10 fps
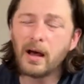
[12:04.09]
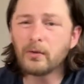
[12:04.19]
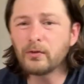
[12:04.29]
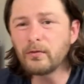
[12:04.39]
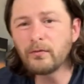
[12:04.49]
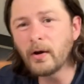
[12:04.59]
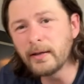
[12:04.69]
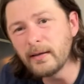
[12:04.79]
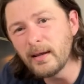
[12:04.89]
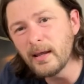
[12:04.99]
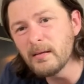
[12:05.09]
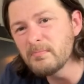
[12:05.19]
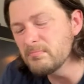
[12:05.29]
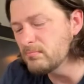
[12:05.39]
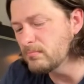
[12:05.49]
I was just finding it
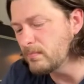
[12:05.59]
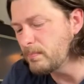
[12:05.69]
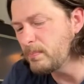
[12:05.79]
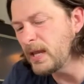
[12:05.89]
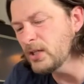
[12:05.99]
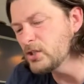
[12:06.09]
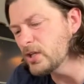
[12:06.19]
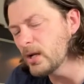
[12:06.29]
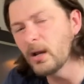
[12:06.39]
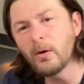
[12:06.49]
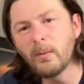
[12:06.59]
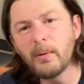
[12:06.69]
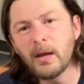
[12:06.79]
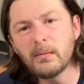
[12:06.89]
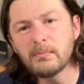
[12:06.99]
mm, pinching a little
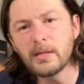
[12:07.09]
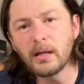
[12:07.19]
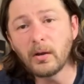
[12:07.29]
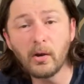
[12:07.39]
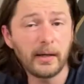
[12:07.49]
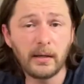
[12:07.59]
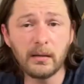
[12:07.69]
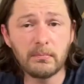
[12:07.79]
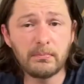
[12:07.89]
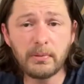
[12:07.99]
bit and didn't like it.